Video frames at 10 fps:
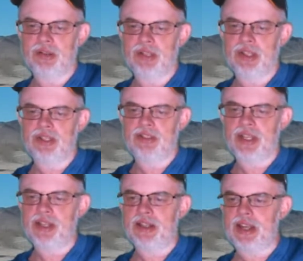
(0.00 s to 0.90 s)
When they
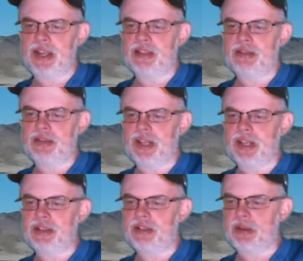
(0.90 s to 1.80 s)
sang the eyes of
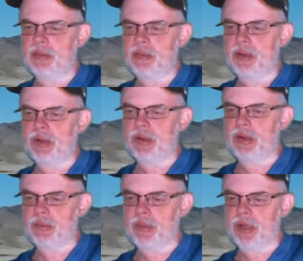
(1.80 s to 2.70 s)
Texas
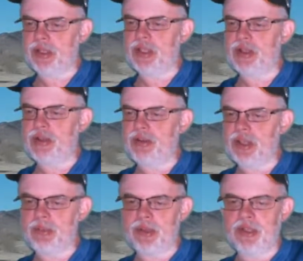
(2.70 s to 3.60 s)
are upon you,
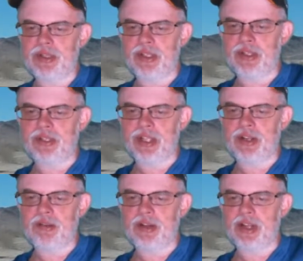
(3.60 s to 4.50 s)
they meant that the
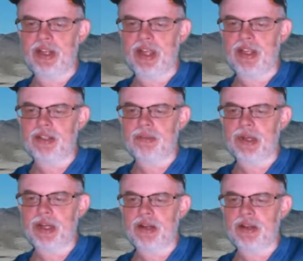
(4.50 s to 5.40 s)
state already has a
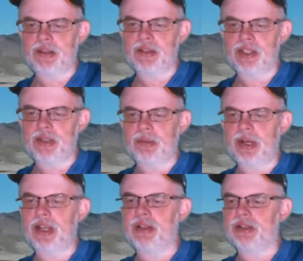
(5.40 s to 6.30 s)
pair and doesn't need to
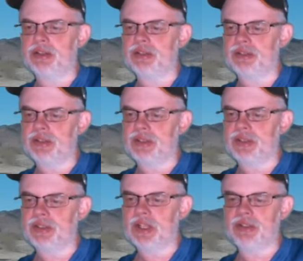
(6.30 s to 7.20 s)
buy yours.
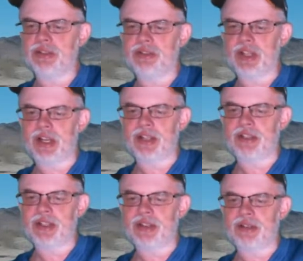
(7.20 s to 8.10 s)
It's not just
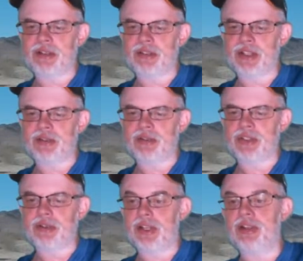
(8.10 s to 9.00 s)
eyes either. It's illegal to
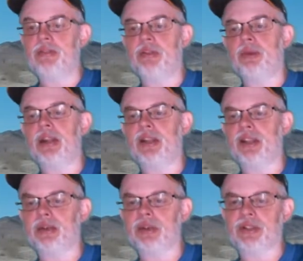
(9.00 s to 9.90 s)
sell any of your
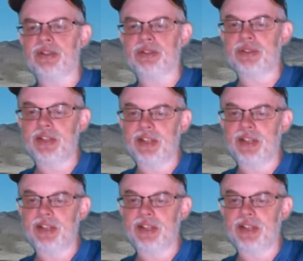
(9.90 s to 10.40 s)
bodily organs.